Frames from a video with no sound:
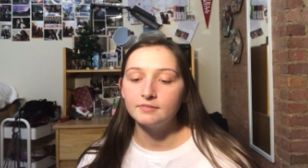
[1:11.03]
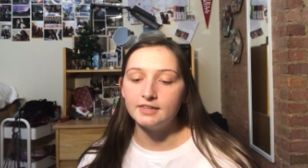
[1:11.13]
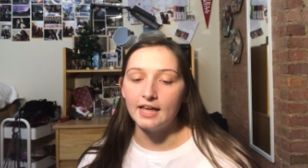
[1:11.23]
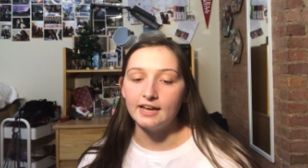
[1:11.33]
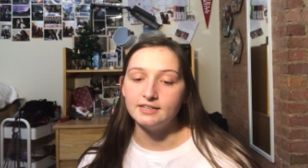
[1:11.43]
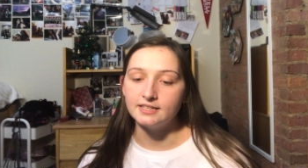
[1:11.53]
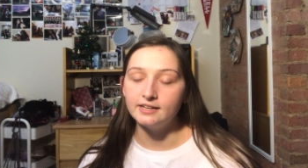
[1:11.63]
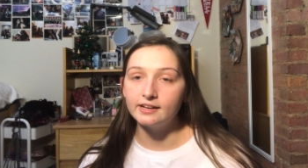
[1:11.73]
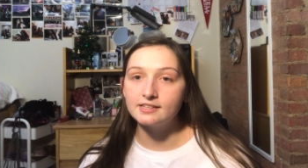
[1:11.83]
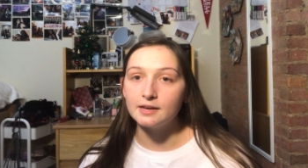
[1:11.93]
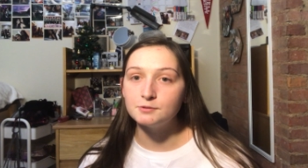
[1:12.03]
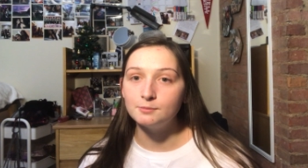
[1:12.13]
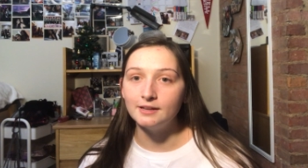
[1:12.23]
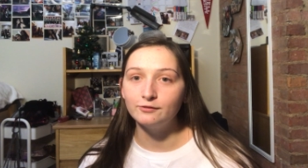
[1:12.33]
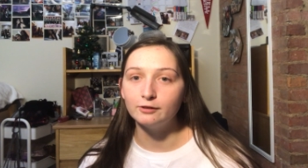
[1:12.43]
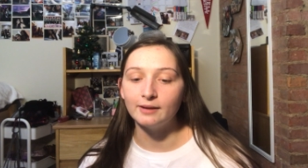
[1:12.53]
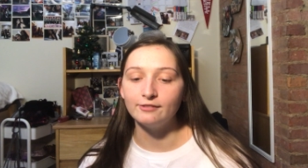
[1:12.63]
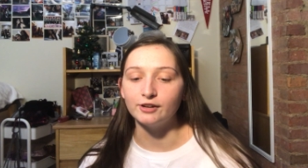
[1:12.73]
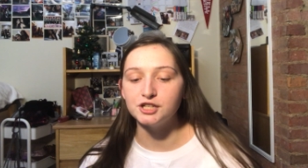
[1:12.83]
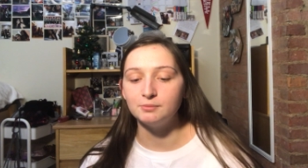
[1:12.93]
they didn't accept me for my
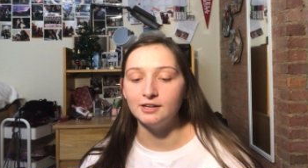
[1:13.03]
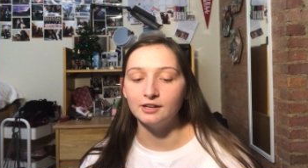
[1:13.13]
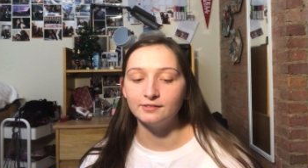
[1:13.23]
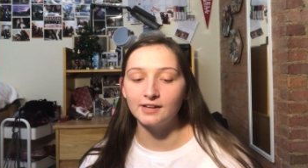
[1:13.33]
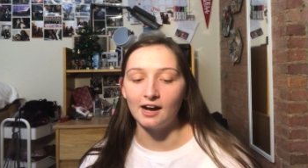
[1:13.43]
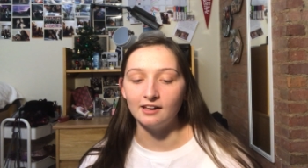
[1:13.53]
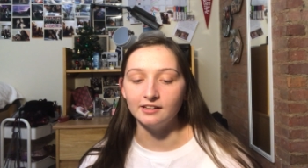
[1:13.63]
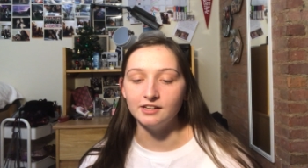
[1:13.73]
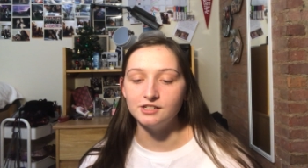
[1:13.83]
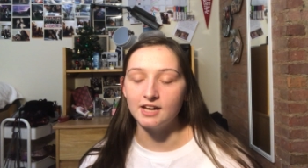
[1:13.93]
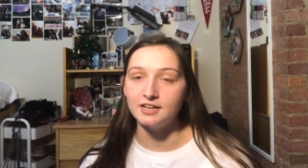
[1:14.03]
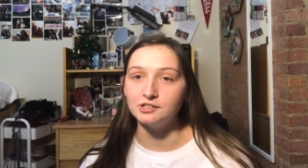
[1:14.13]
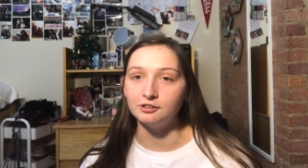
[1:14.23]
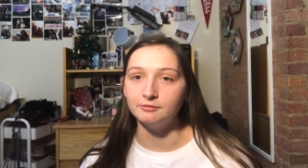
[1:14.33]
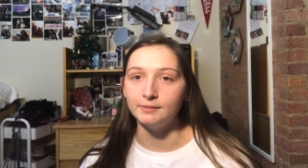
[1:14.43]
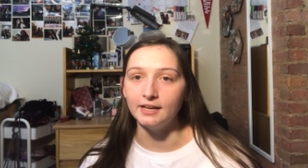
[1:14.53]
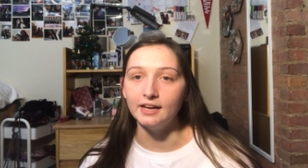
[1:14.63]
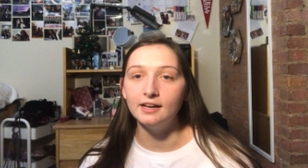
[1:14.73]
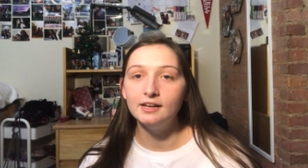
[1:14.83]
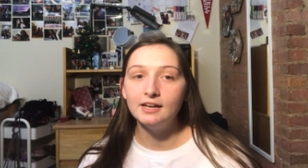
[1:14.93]
freshman year of college and told me